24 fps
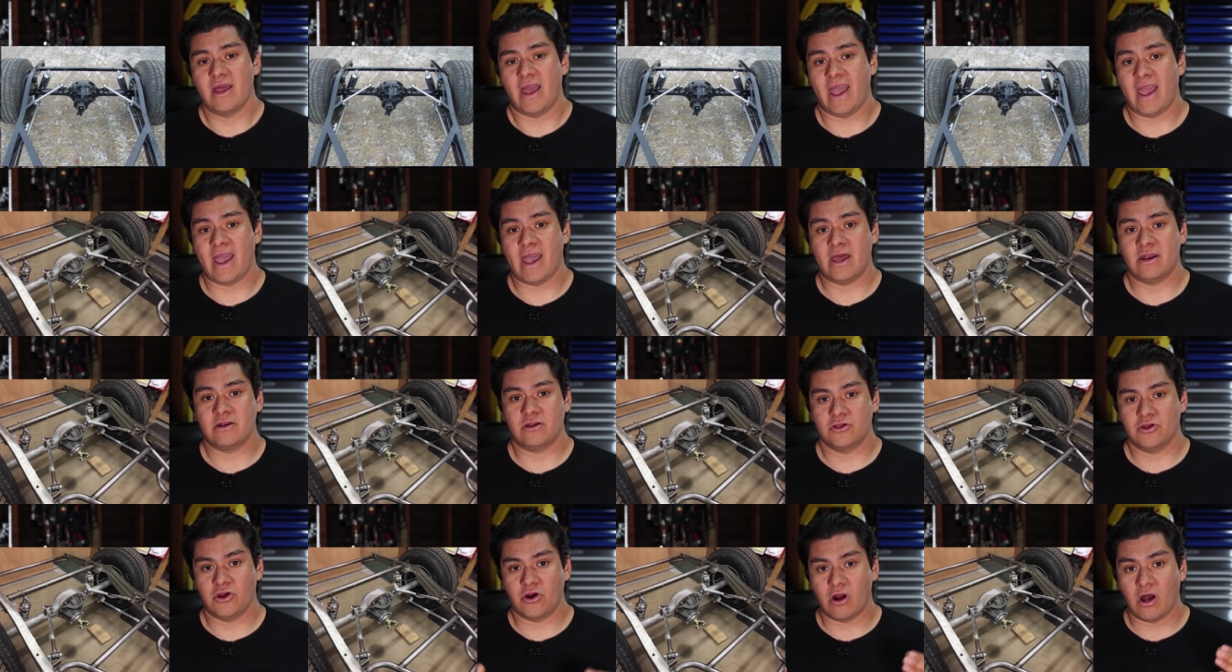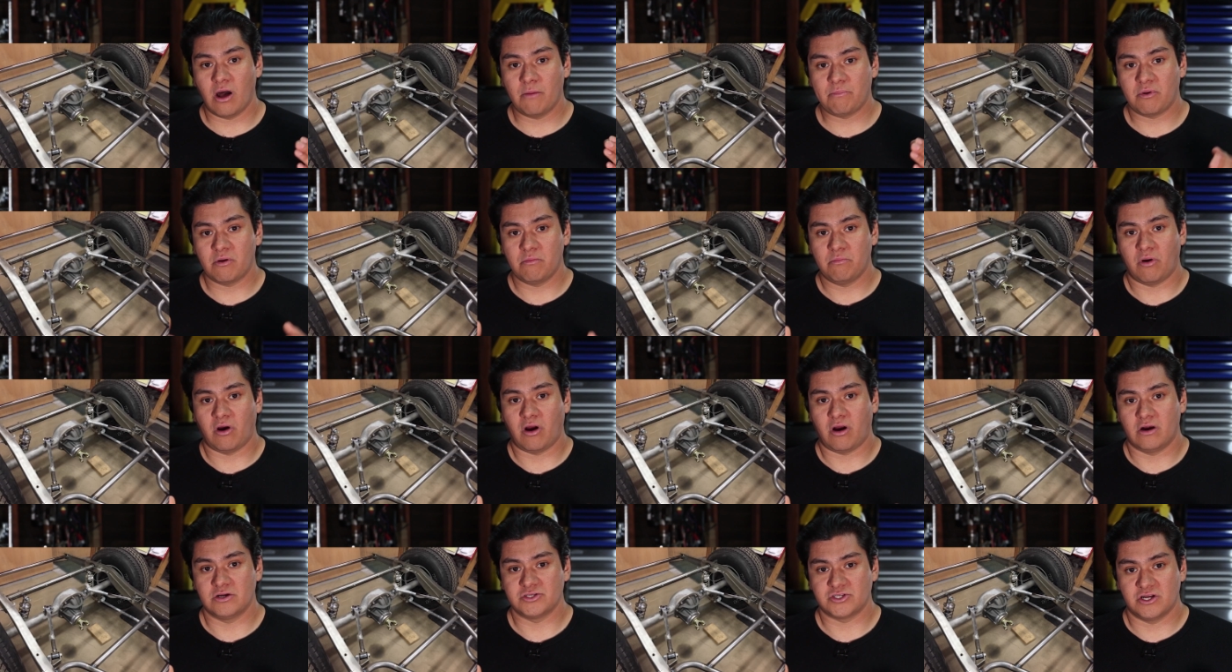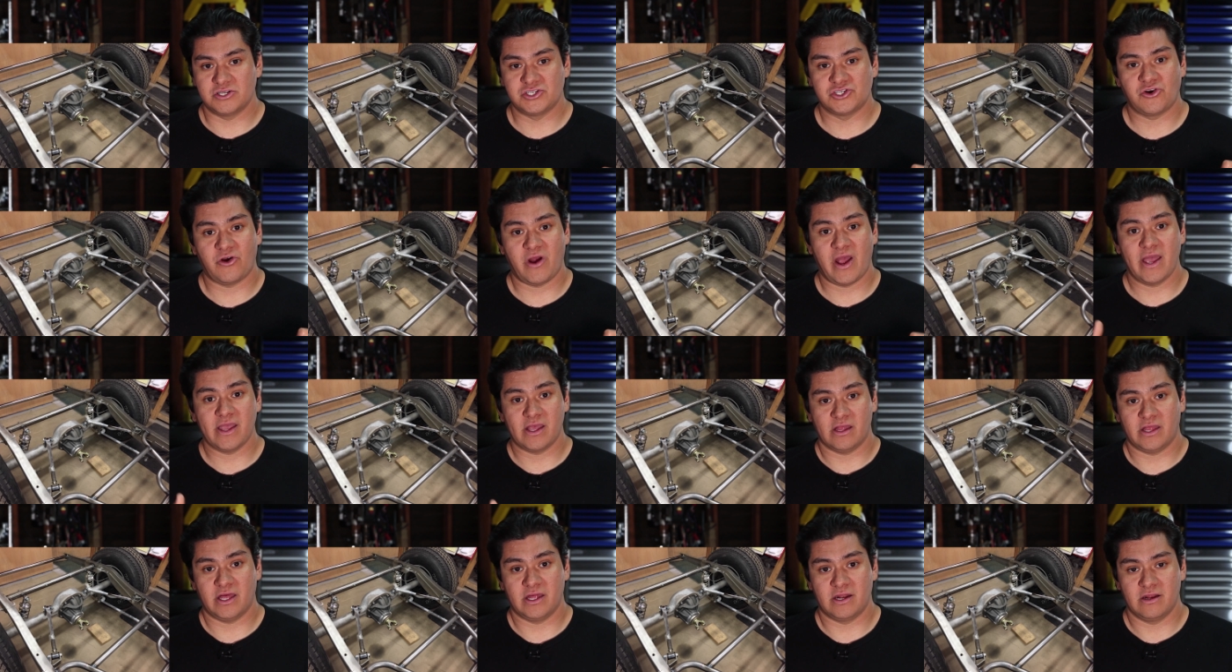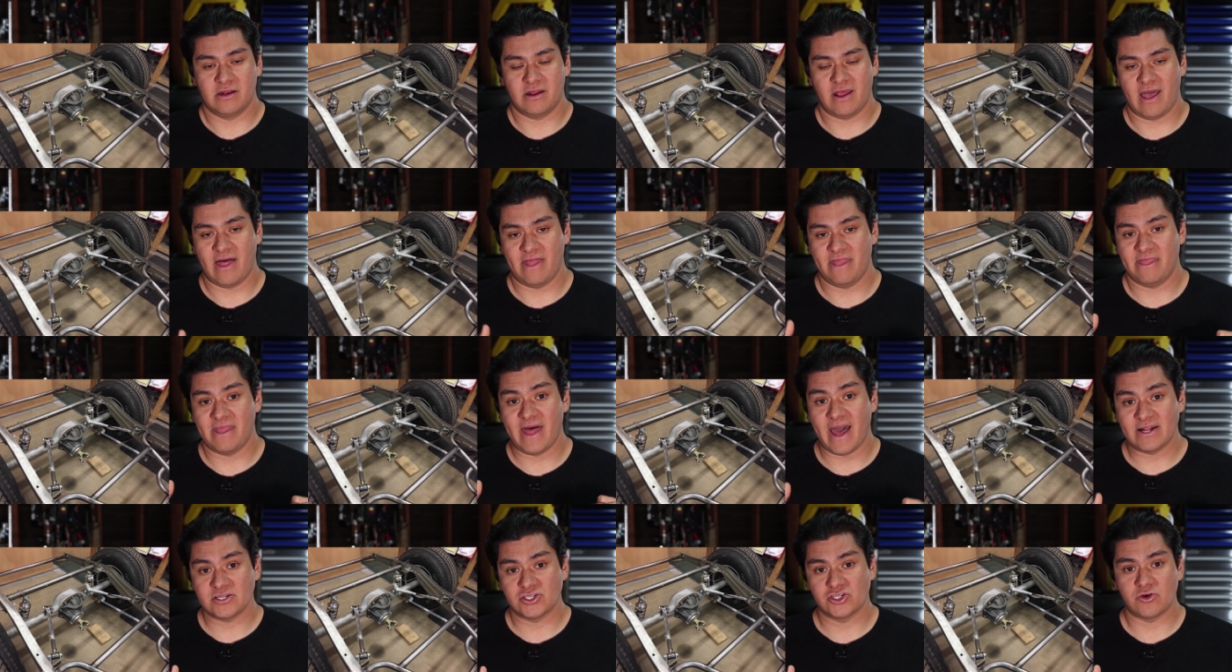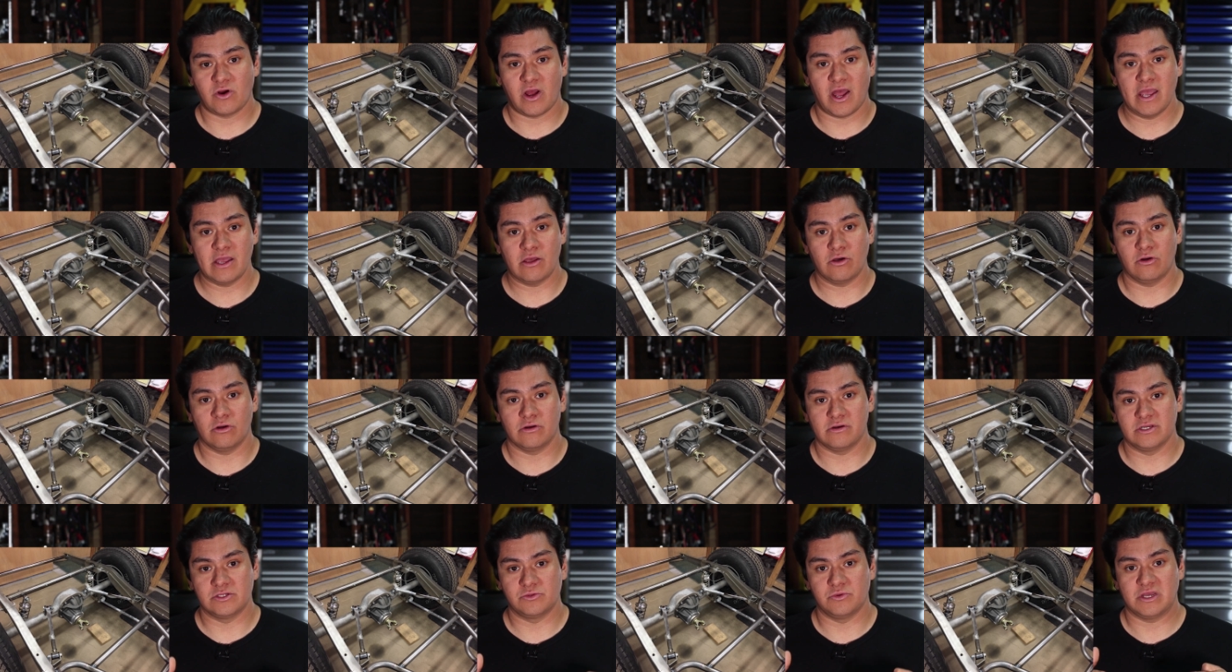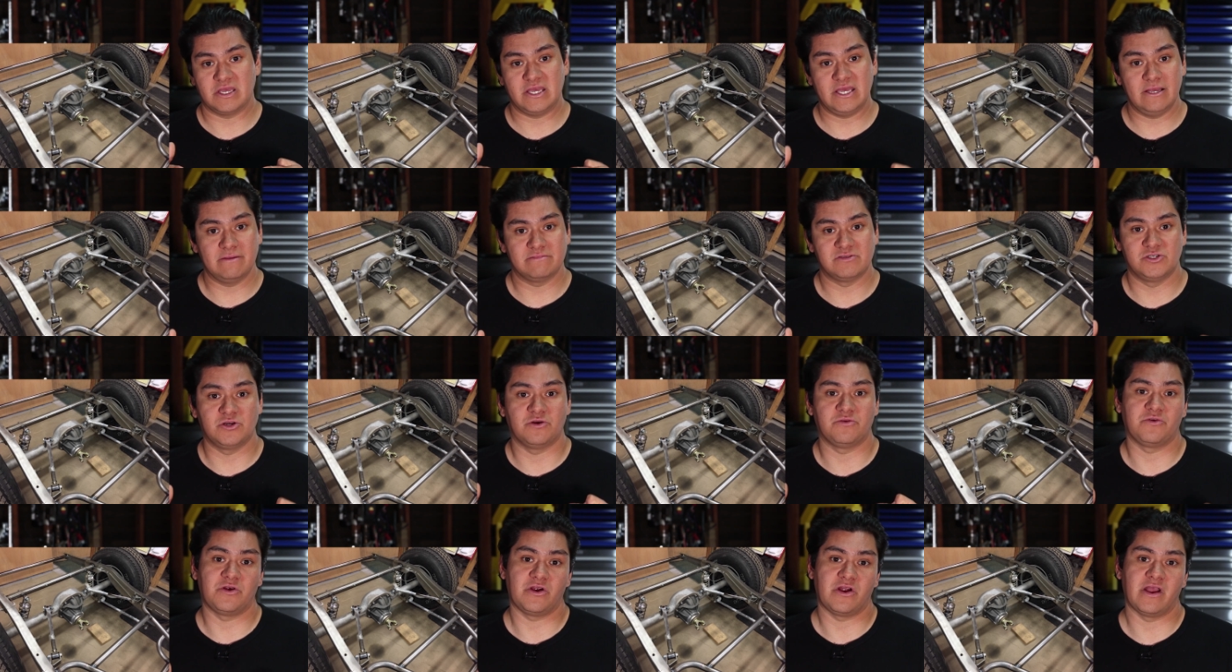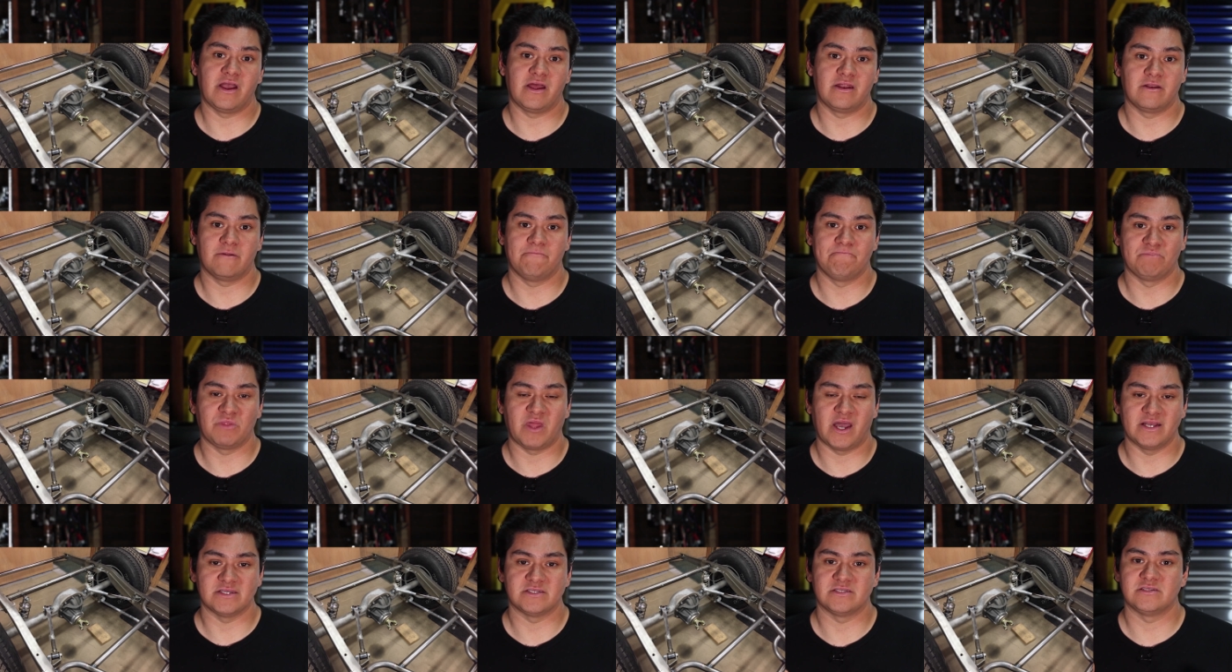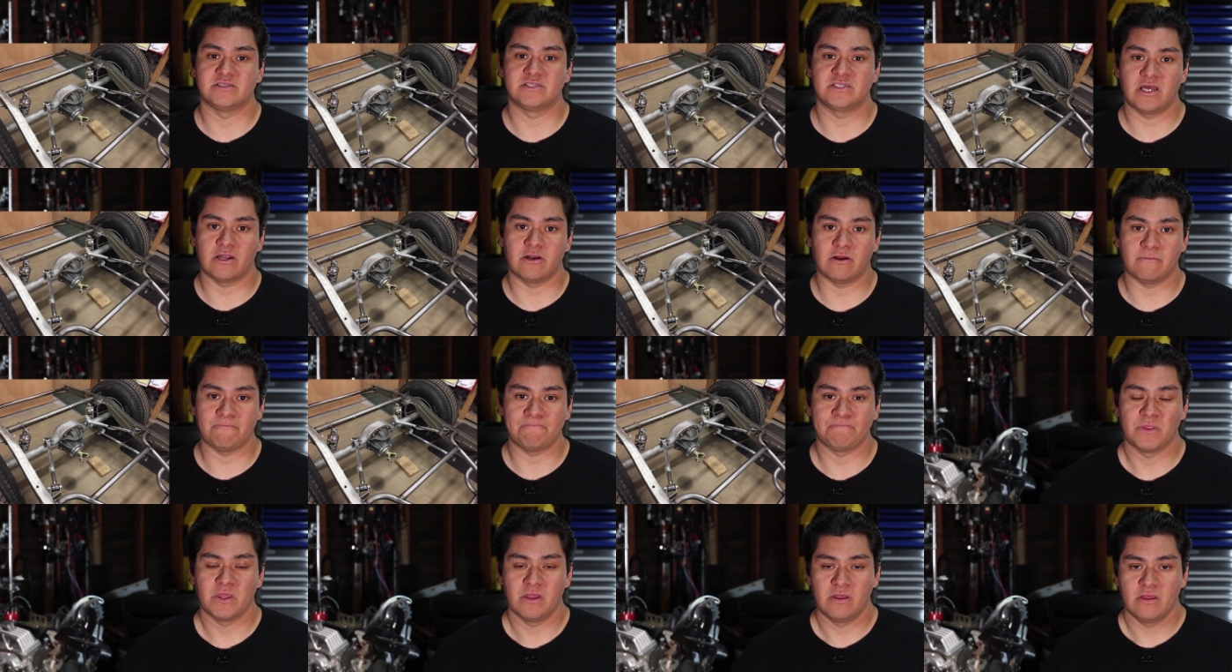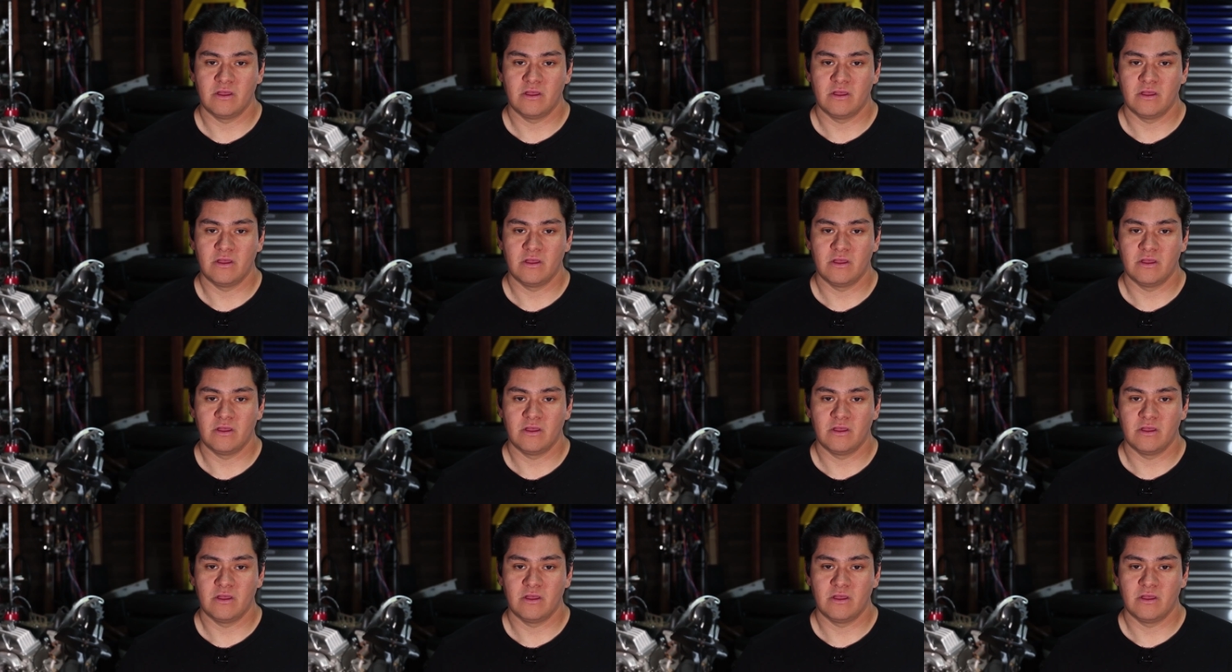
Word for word: and your upper bars are triangulated and that triangle is what keeps your rear end nice and center.